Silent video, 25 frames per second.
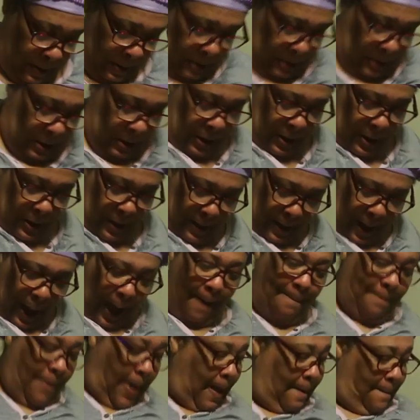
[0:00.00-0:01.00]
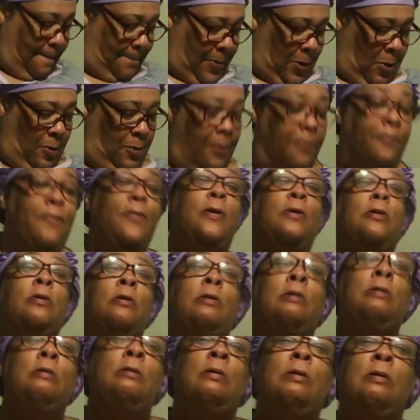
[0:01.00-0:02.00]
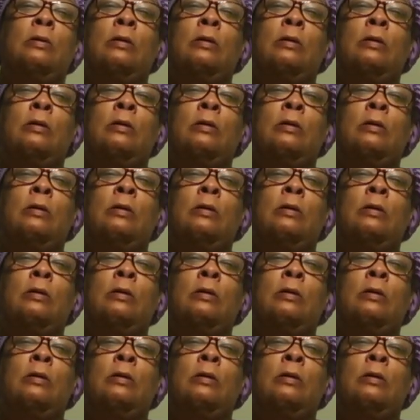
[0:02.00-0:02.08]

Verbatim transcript: to you, Mrs. Ellouise. I, am beautiful. But I'm gonna